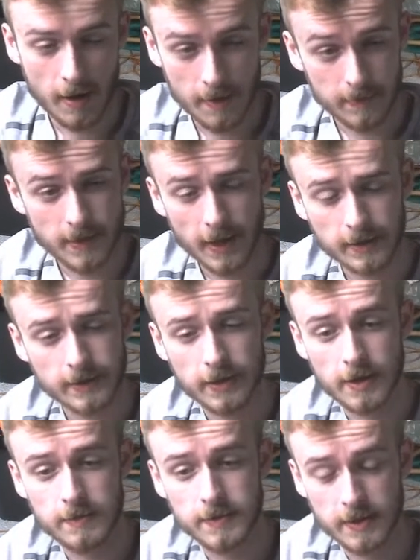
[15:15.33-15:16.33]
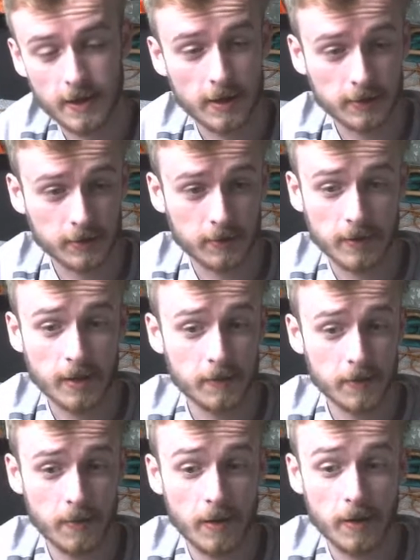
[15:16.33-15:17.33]
text that comes in there, so whatever
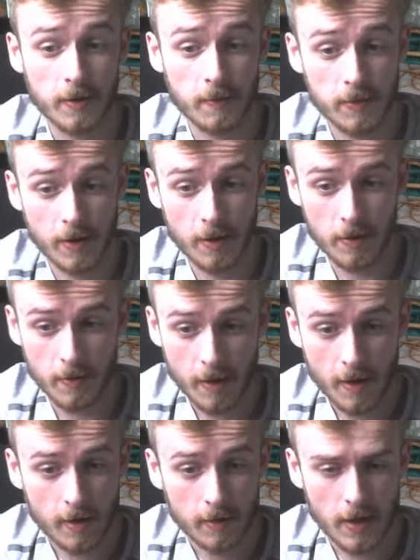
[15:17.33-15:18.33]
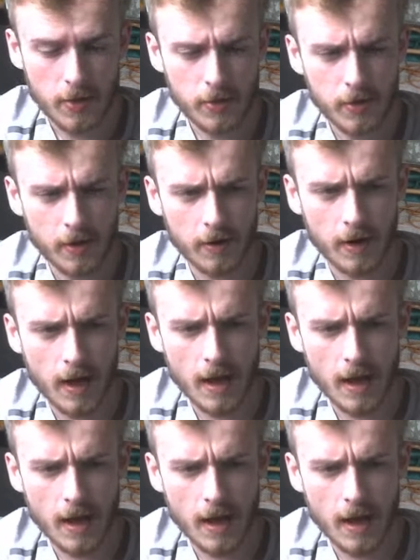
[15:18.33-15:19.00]
you want to do. So let's start,